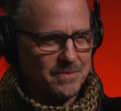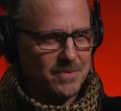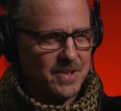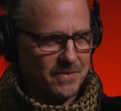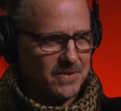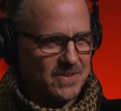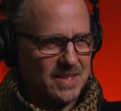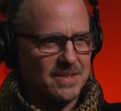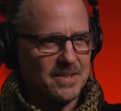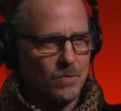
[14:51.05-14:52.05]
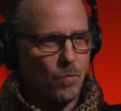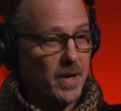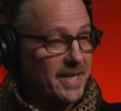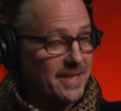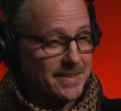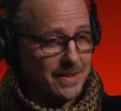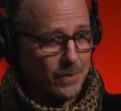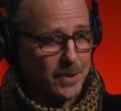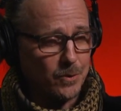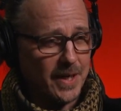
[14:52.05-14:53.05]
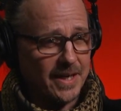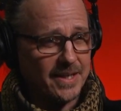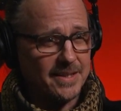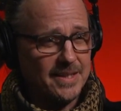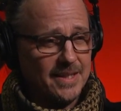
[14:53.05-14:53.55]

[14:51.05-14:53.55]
different scenes and what it is that we're creating.